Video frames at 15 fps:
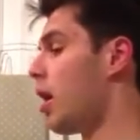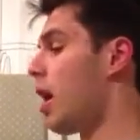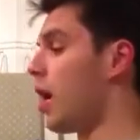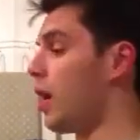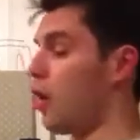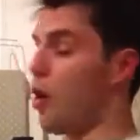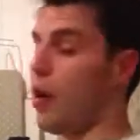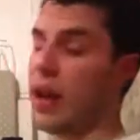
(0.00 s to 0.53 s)

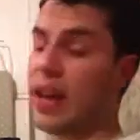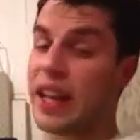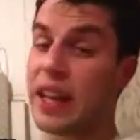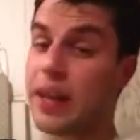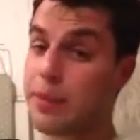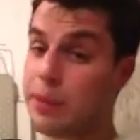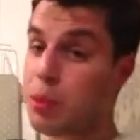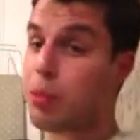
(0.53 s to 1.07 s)
And I
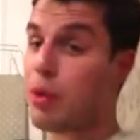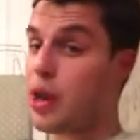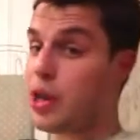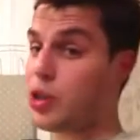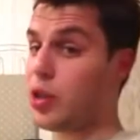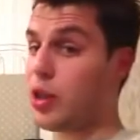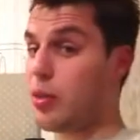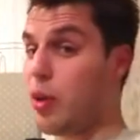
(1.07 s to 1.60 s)
heaped
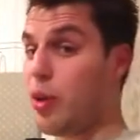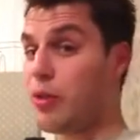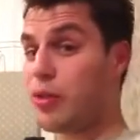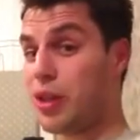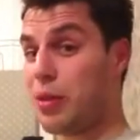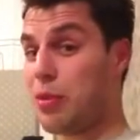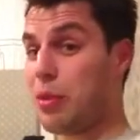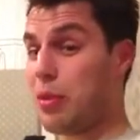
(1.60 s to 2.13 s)
praise on him
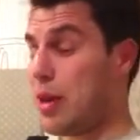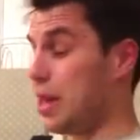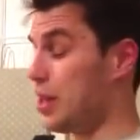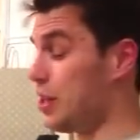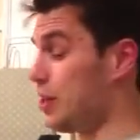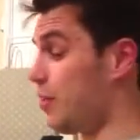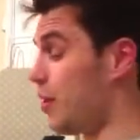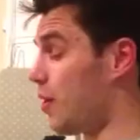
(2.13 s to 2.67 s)
after the Bermain
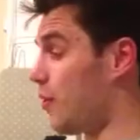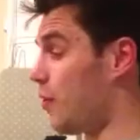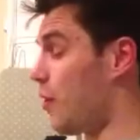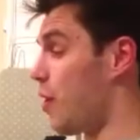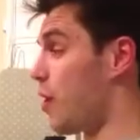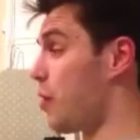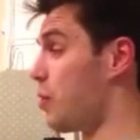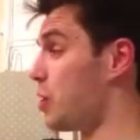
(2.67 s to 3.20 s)
Stiverne
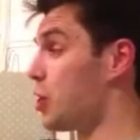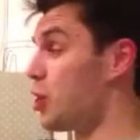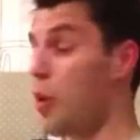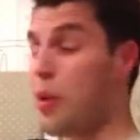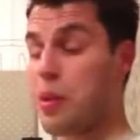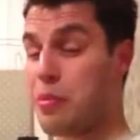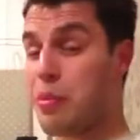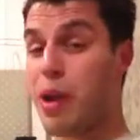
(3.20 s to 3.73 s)
fight. I was
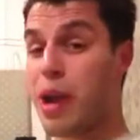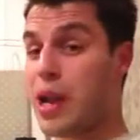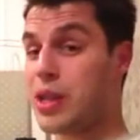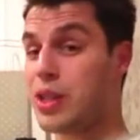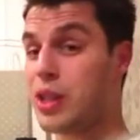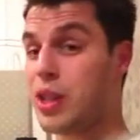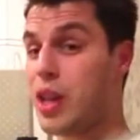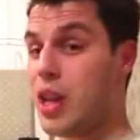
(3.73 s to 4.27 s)
so
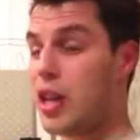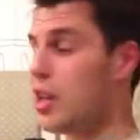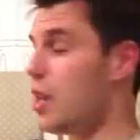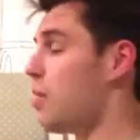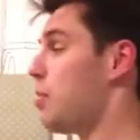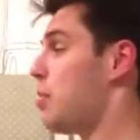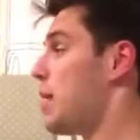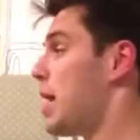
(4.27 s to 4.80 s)
impressed.
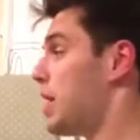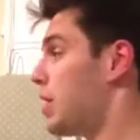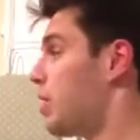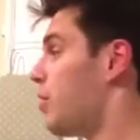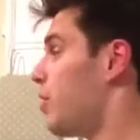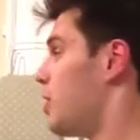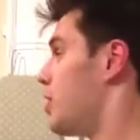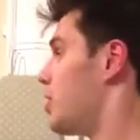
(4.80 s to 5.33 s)
Yeah, Bermain
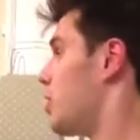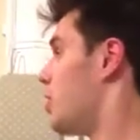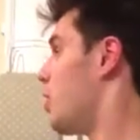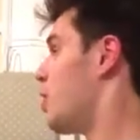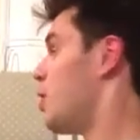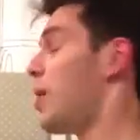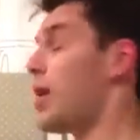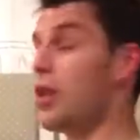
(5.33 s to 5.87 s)
Stiverne is a
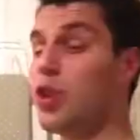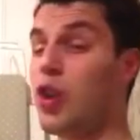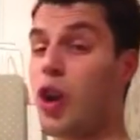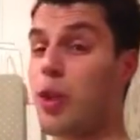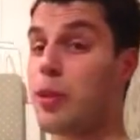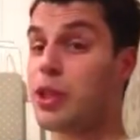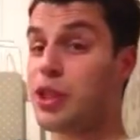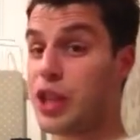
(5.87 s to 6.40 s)
guy who at the
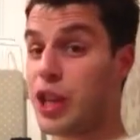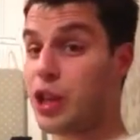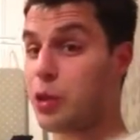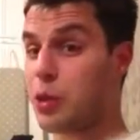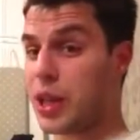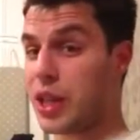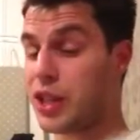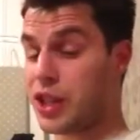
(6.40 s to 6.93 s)
time I
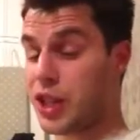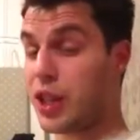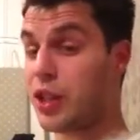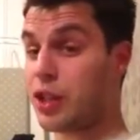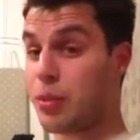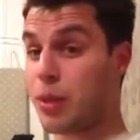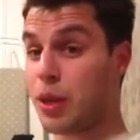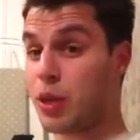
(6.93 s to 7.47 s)
genuinely
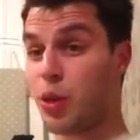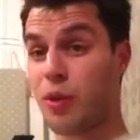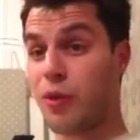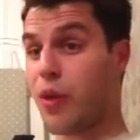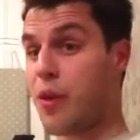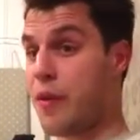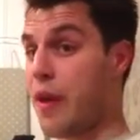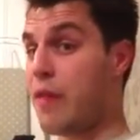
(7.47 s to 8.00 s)
considered to be a top
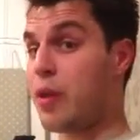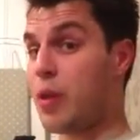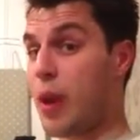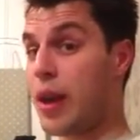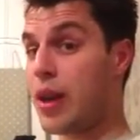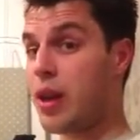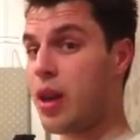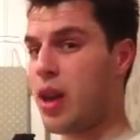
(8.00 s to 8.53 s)
5
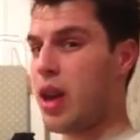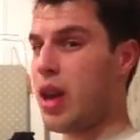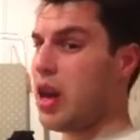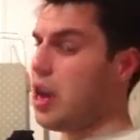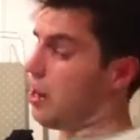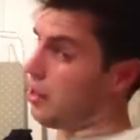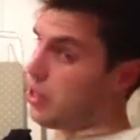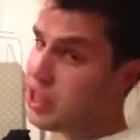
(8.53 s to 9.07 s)
heavyweight.
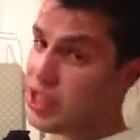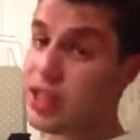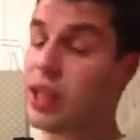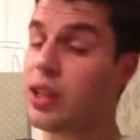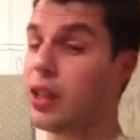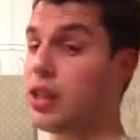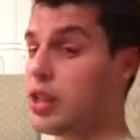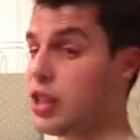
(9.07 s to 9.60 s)
And I
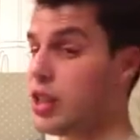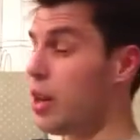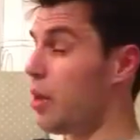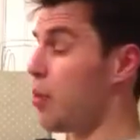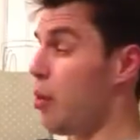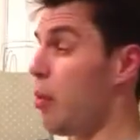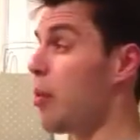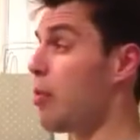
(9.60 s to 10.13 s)
still consider
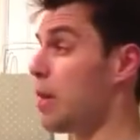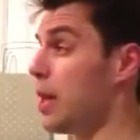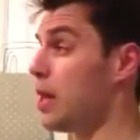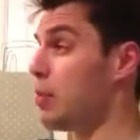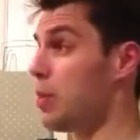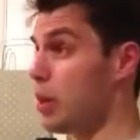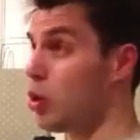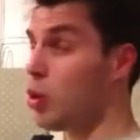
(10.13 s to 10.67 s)
probably
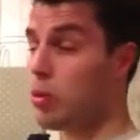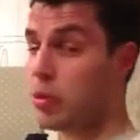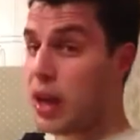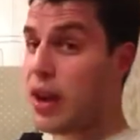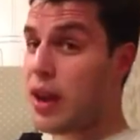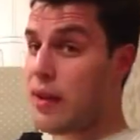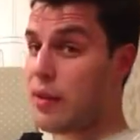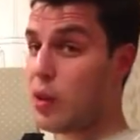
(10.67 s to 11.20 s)
to be a top
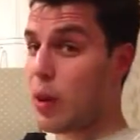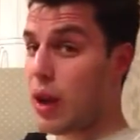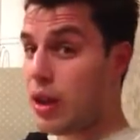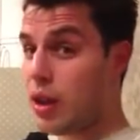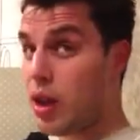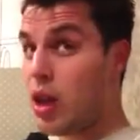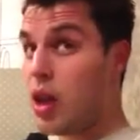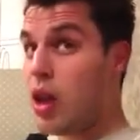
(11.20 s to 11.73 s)
10
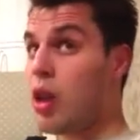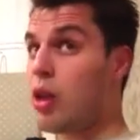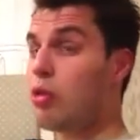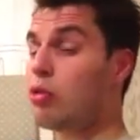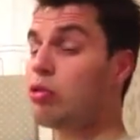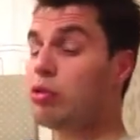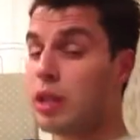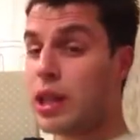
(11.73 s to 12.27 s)
heavyweight.
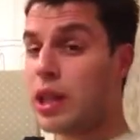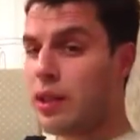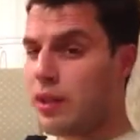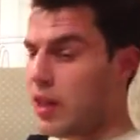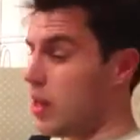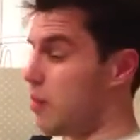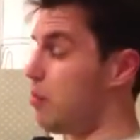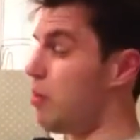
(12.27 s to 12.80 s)
Really,
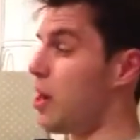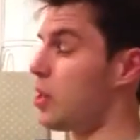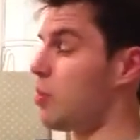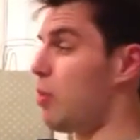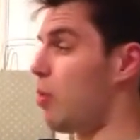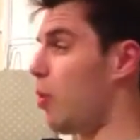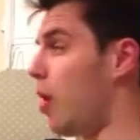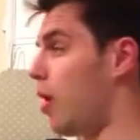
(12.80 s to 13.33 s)
really impressed
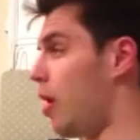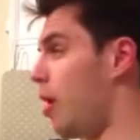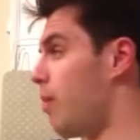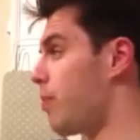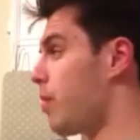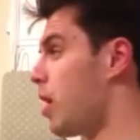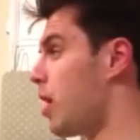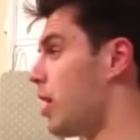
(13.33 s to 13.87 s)
by Wilder.
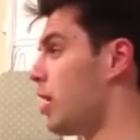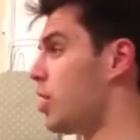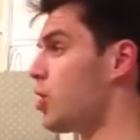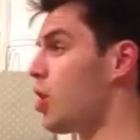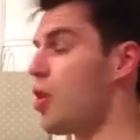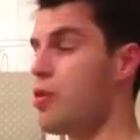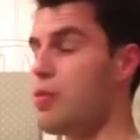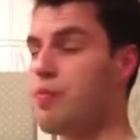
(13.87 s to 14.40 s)
He
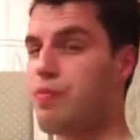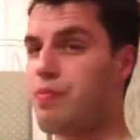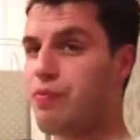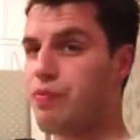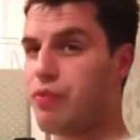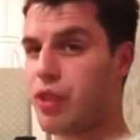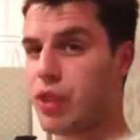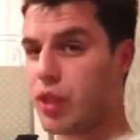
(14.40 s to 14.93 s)
showed
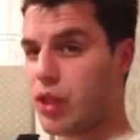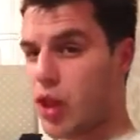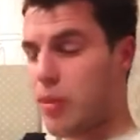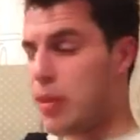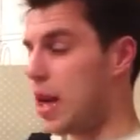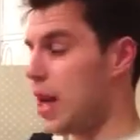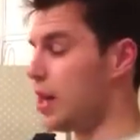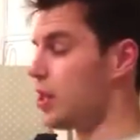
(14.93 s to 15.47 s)

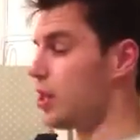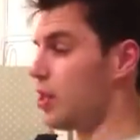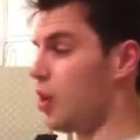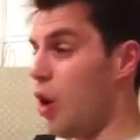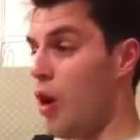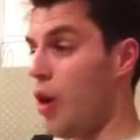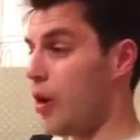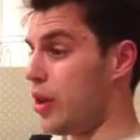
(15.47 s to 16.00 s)
determination,
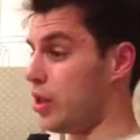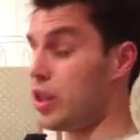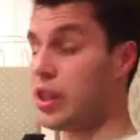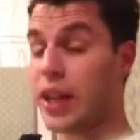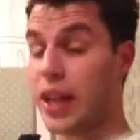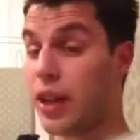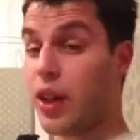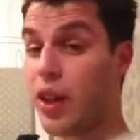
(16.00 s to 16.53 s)
heart and
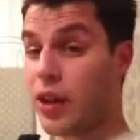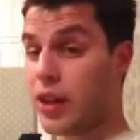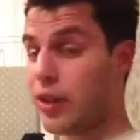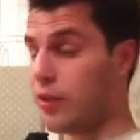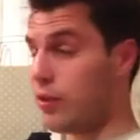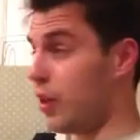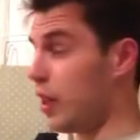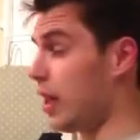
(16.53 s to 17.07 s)
skill that I
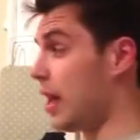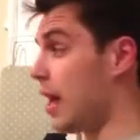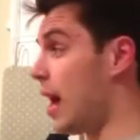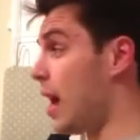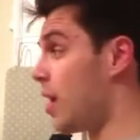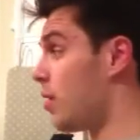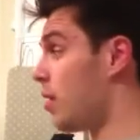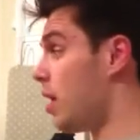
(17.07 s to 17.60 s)
didn't think he
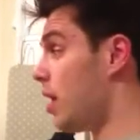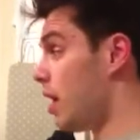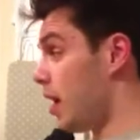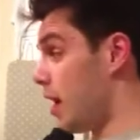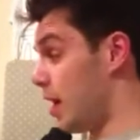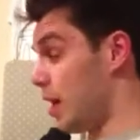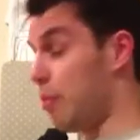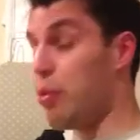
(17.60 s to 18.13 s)
had.
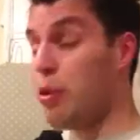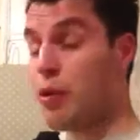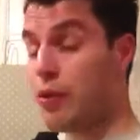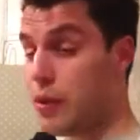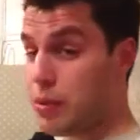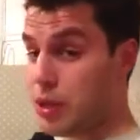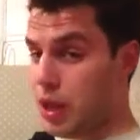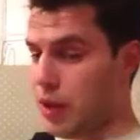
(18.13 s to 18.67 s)
And he proved
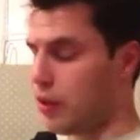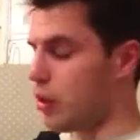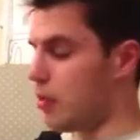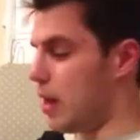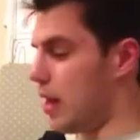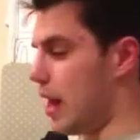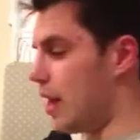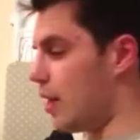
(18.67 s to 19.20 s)
himself to
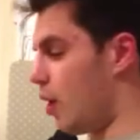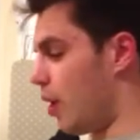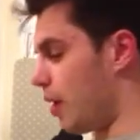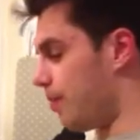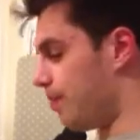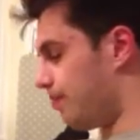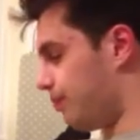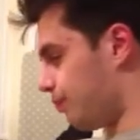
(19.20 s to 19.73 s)
me that night.
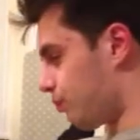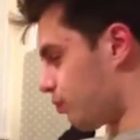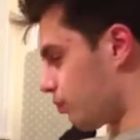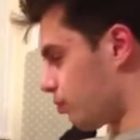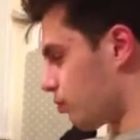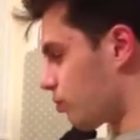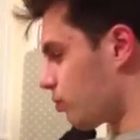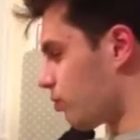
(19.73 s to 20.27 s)

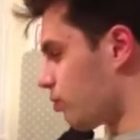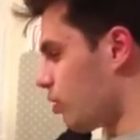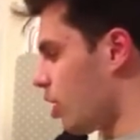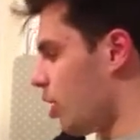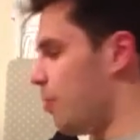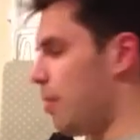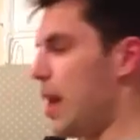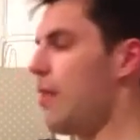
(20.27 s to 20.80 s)

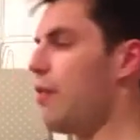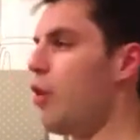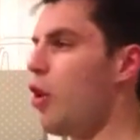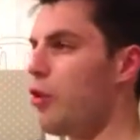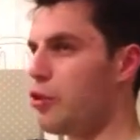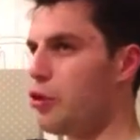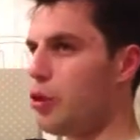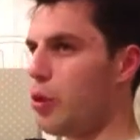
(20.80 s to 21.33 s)
But if
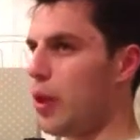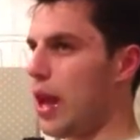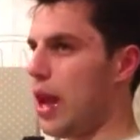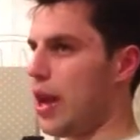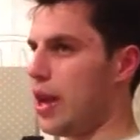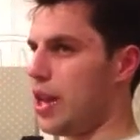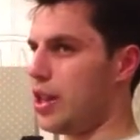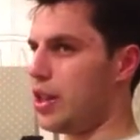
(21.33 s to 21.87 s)
after all
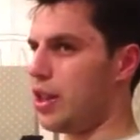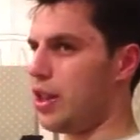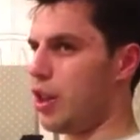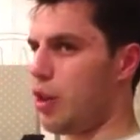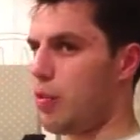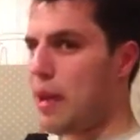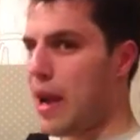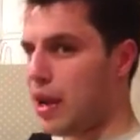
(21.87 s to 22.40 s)
that he's going to
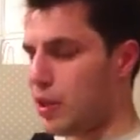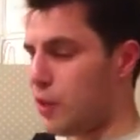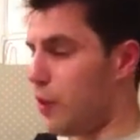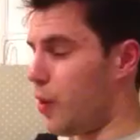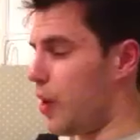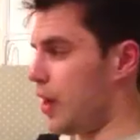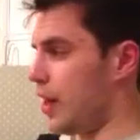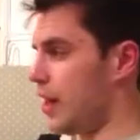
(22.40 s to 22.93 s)
go back to
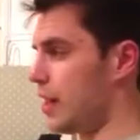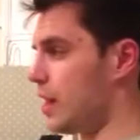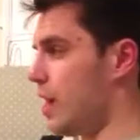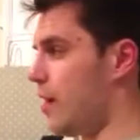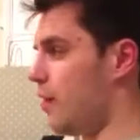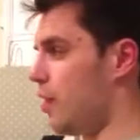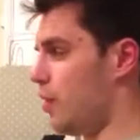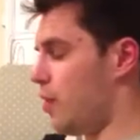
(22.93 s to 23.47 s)
fighting this
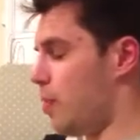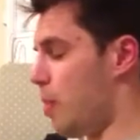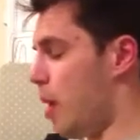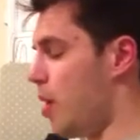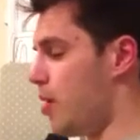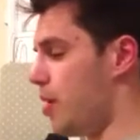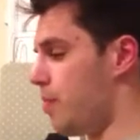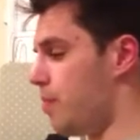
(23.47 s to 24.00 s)
level of
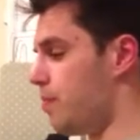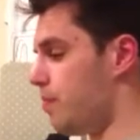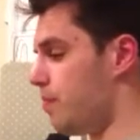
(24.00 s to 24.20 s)
opponent,